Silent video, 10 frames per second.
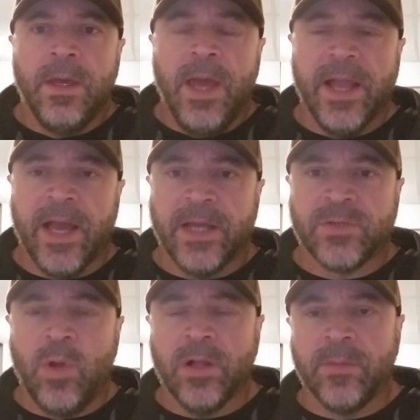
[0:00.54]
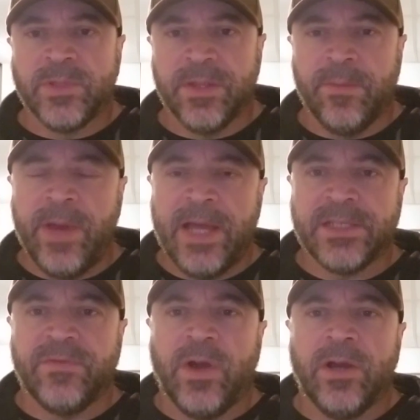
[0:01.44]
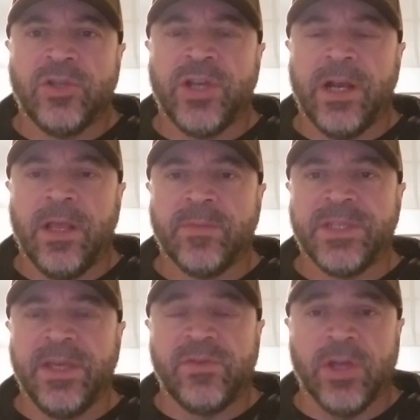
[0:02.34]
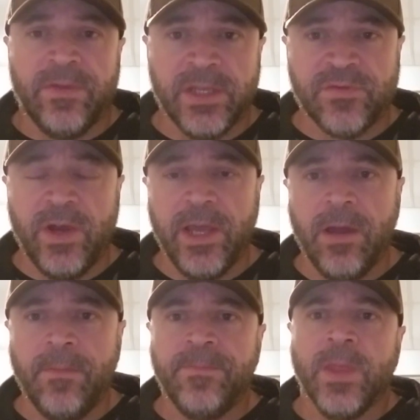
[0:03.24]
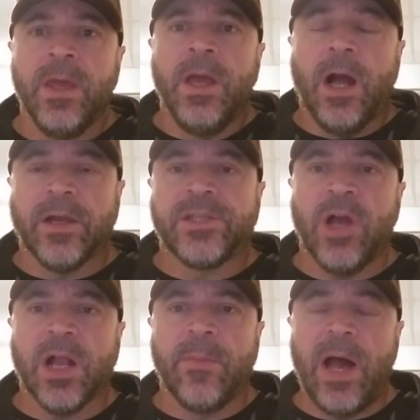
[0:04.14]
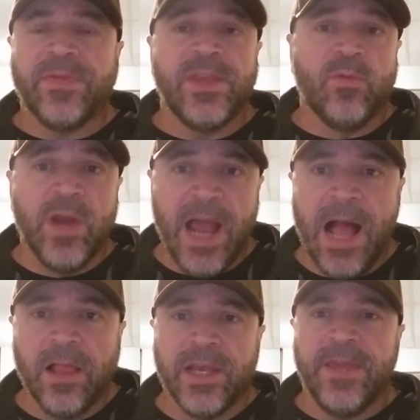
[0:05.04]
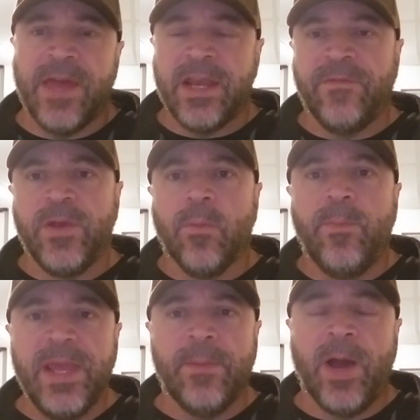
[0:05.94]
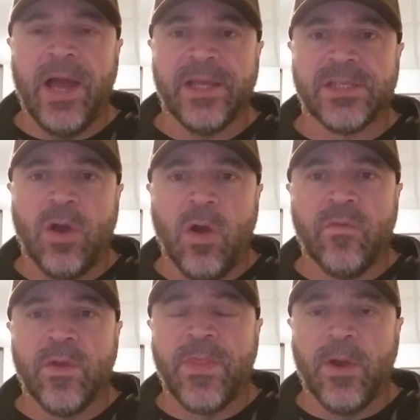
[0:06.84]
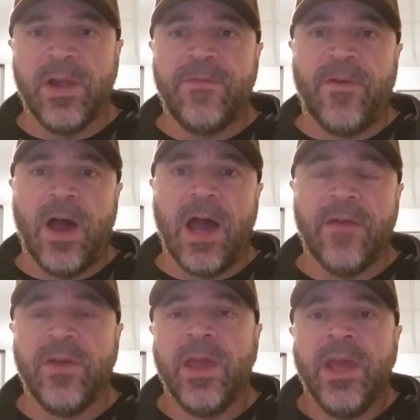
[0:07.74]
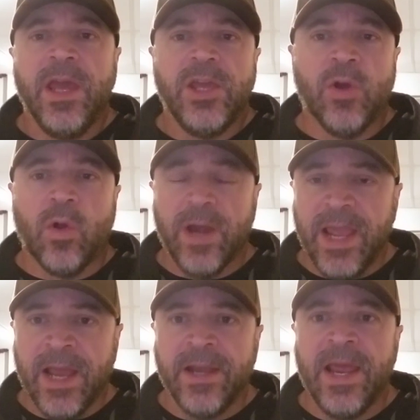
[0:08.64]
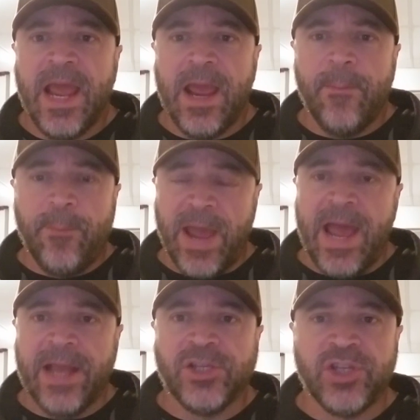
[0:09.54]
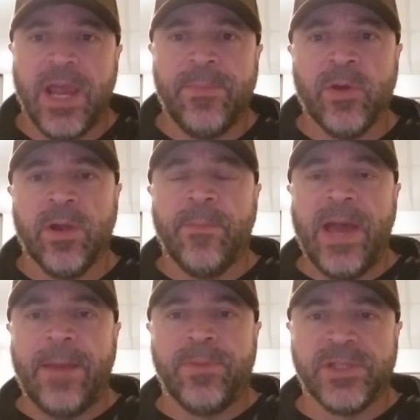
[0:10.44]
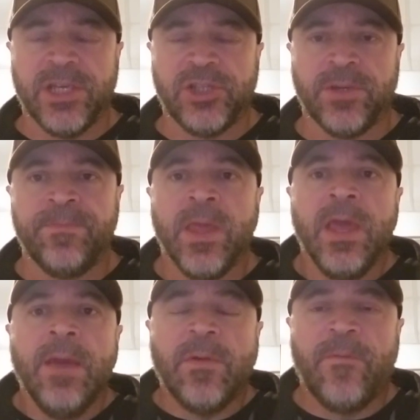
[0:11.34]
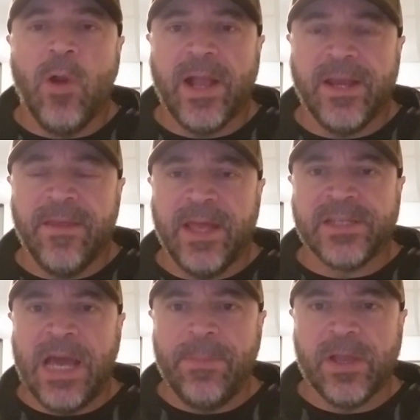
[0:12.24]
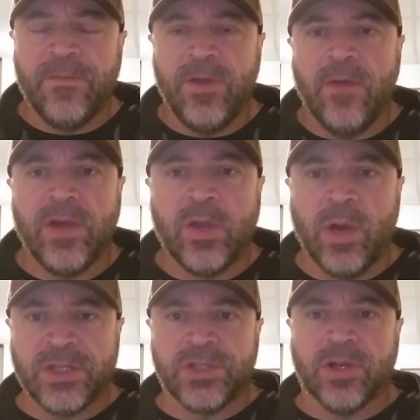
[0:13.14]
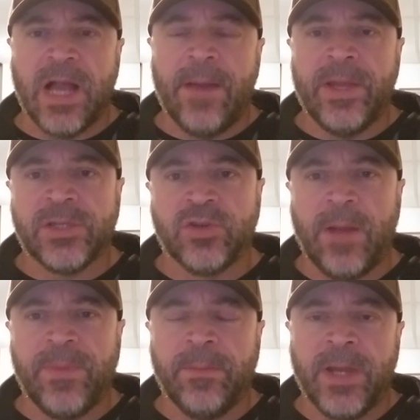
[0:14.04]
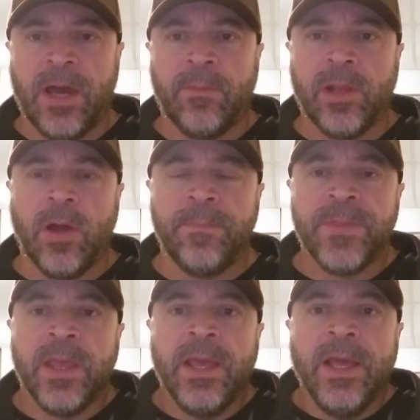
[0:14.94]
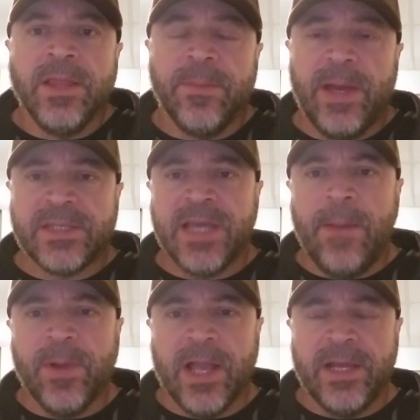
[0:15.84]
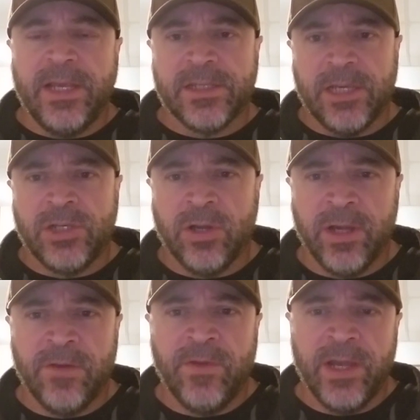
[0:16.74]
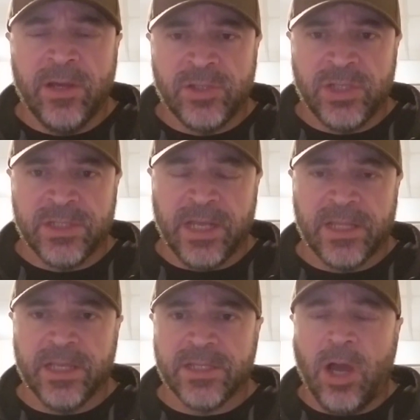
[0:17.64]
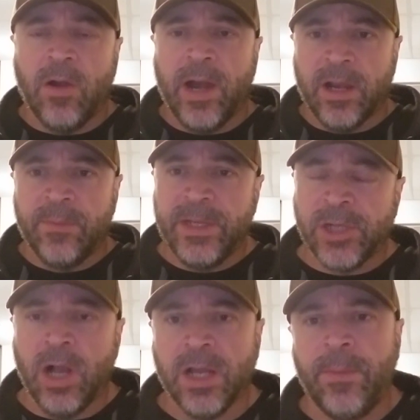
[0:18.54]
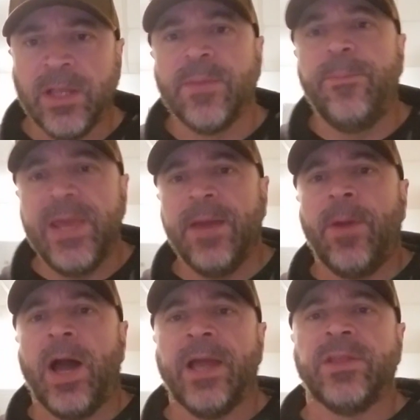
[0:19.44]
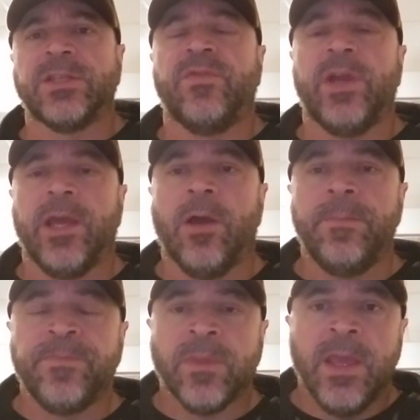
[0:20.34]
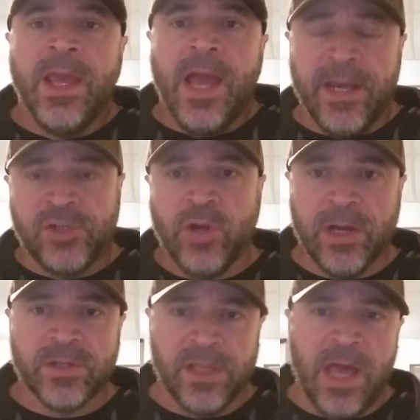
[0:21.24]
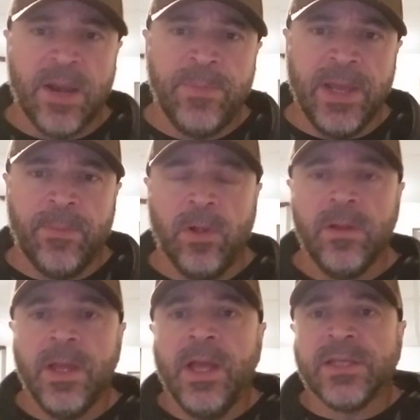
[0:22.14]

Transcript: Hey guys, welcome to the Massive Iron Channel. I'm Steve Shaw. In this video, I'm going to talk about the reality that if your BMI is over 35, you're in bad shape. You're in a bad position. Before I get into that topic, if you have any questions or comments, drop them down below. The best topic ideas I turn into videos just like this. All right, I'm going to be talking about the BMI in this video, and it triggers a lot of people.